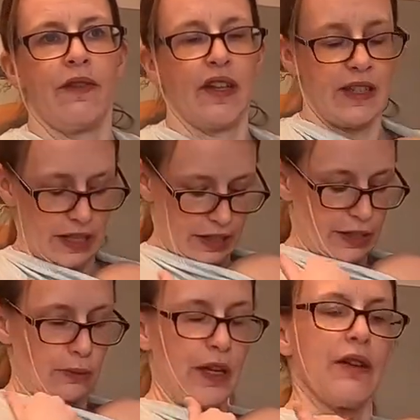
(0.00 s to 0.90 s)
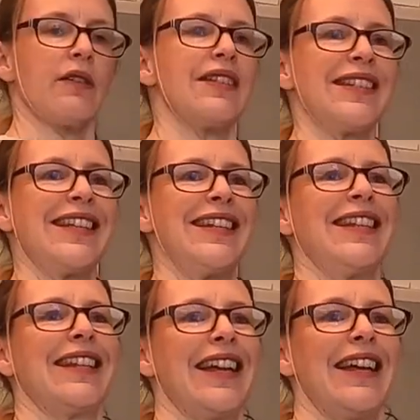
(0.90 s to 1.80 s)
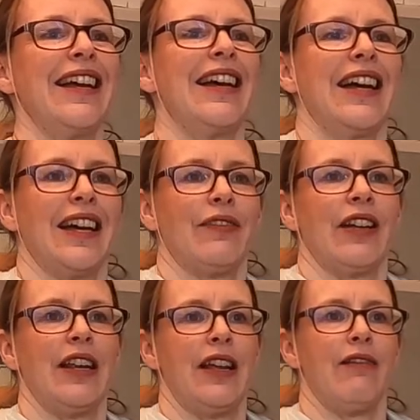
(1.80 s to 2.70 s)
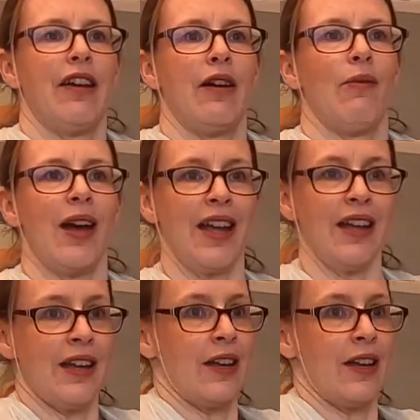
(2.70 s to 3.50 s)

face like this and we can't see that they have a clear airway,